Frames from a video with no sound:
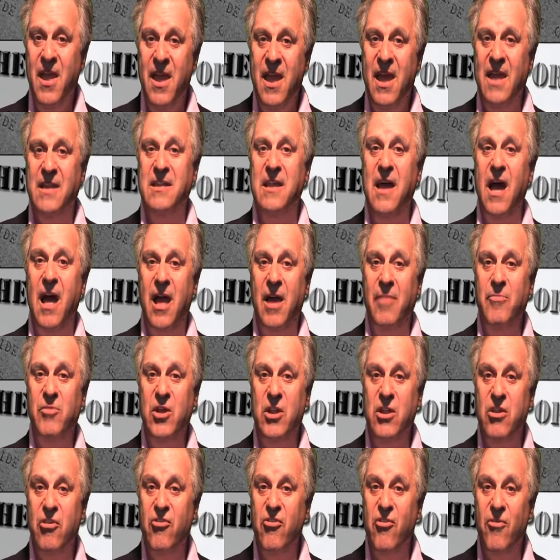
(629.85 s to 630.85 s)
and
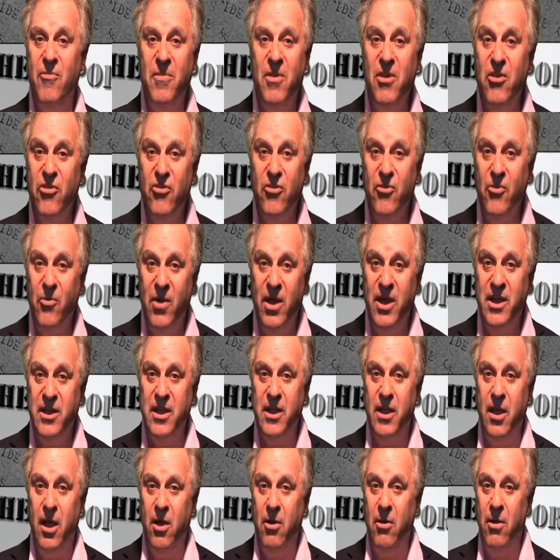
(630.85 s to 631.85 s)
communism is the way to
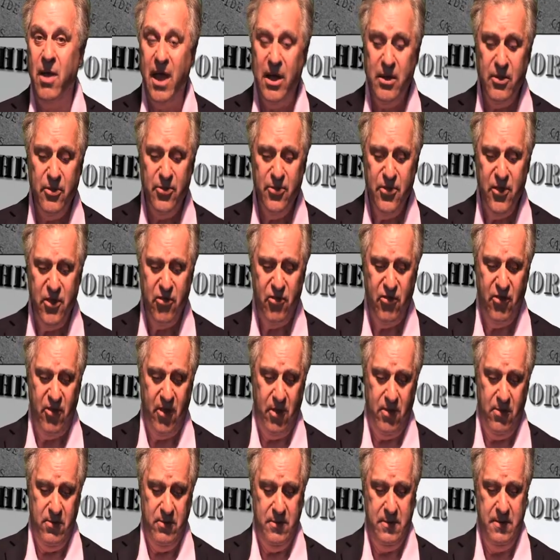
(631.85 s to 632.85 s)
go? I don't think
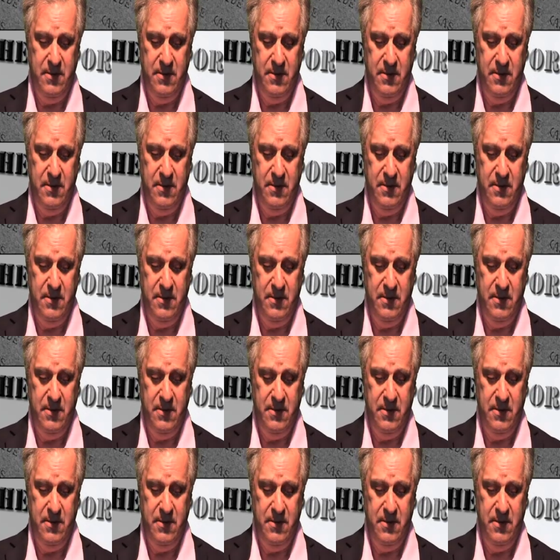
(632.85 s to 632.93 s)
so.